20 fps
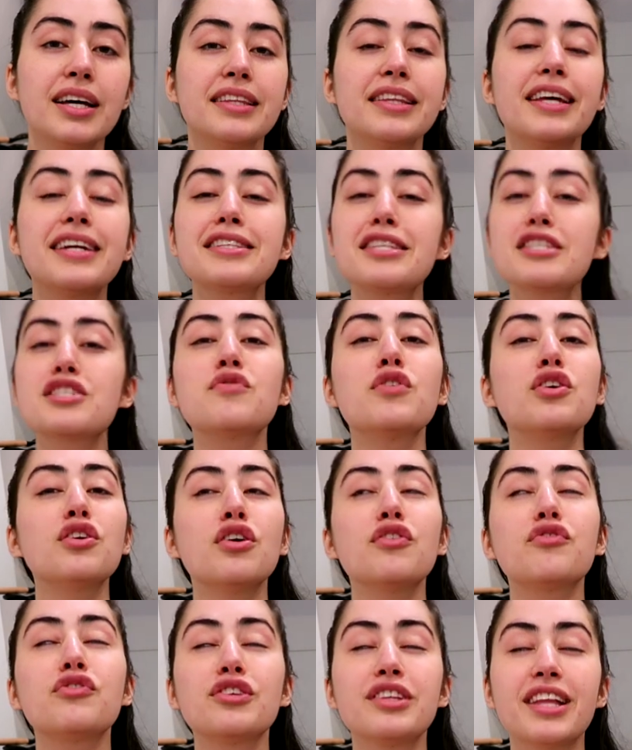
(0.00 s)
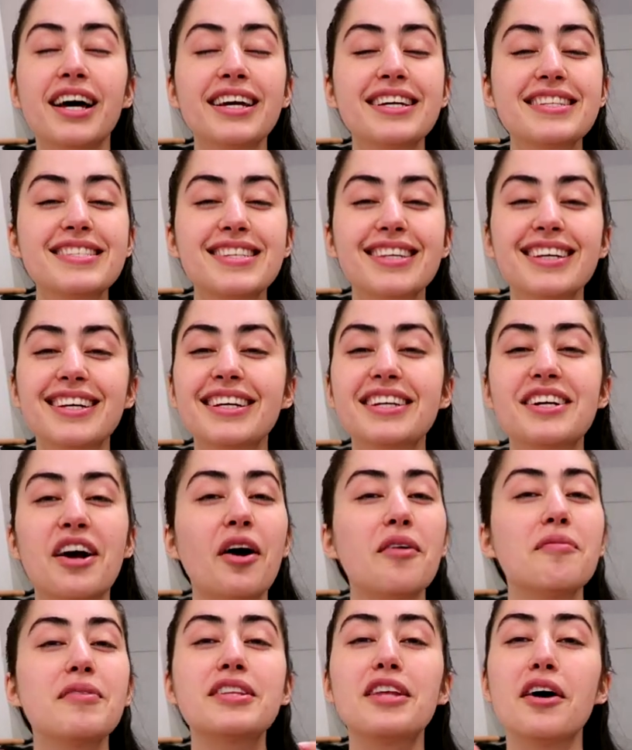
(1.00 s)
Like this video if you liked it,
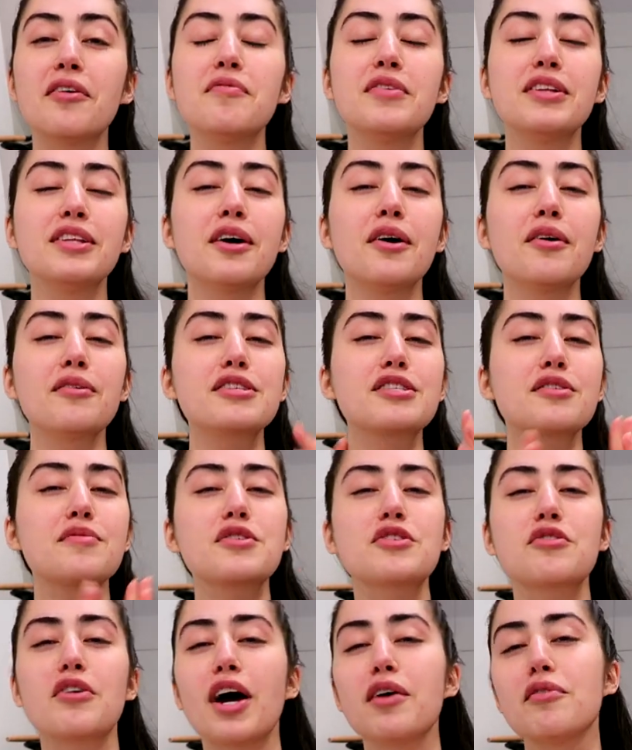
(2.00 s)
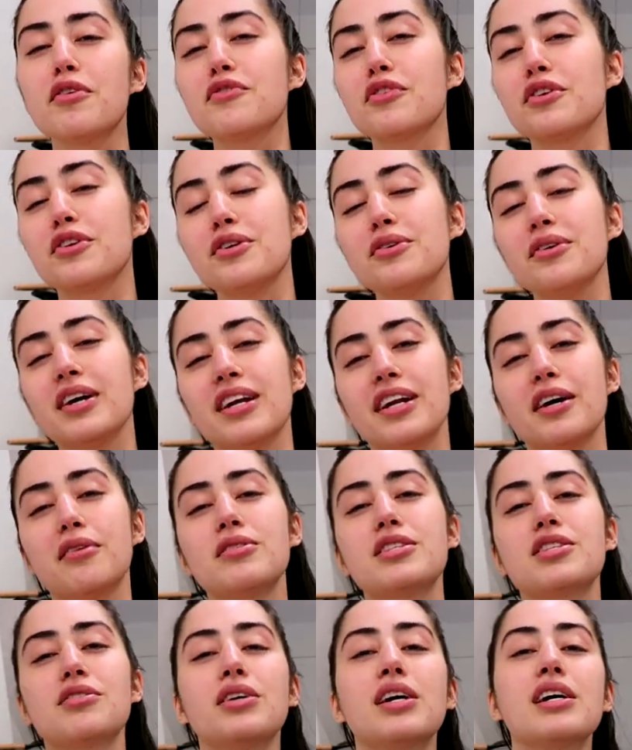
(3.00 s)
comment down below, subscribe if you're new, and I
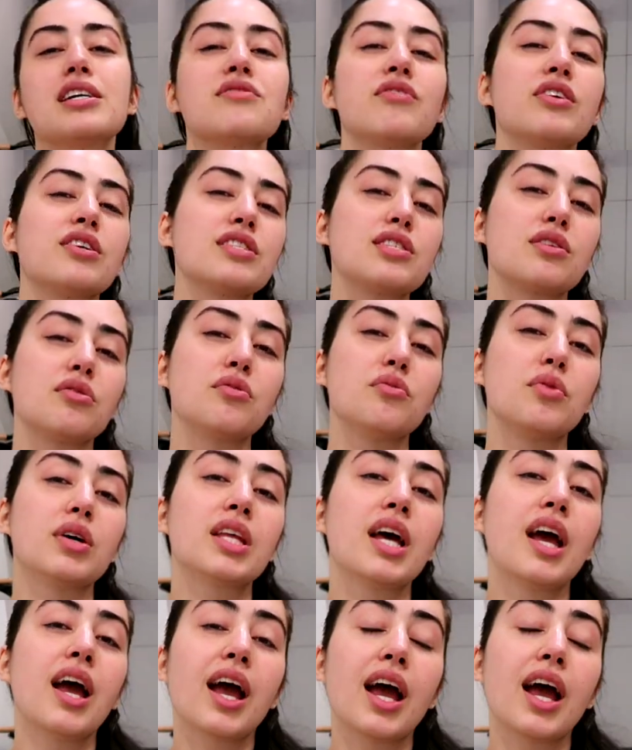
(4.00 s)
will see you guys very soon with